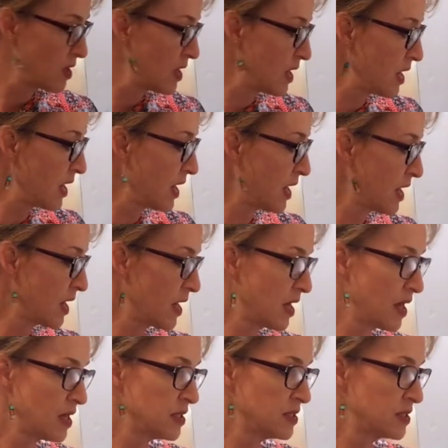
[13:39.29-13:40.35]

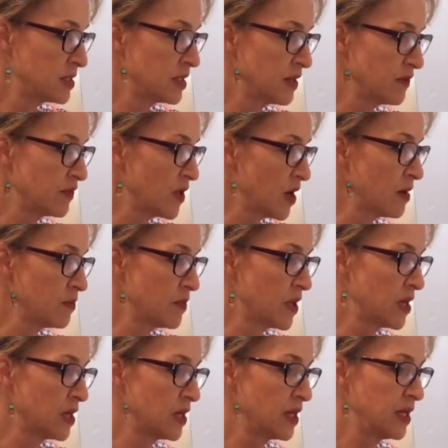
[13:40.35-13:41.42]
and I've got
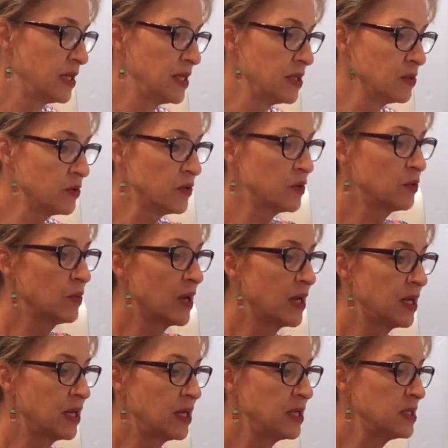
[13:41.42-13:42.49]
my needle
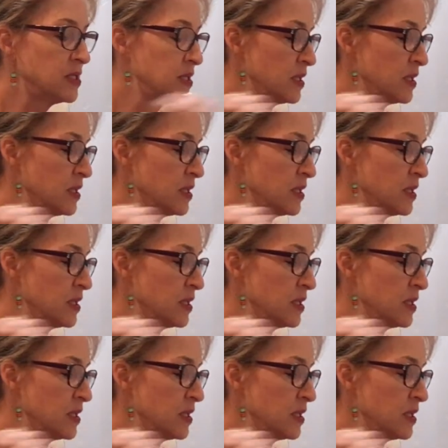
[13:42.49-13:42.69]
threaded,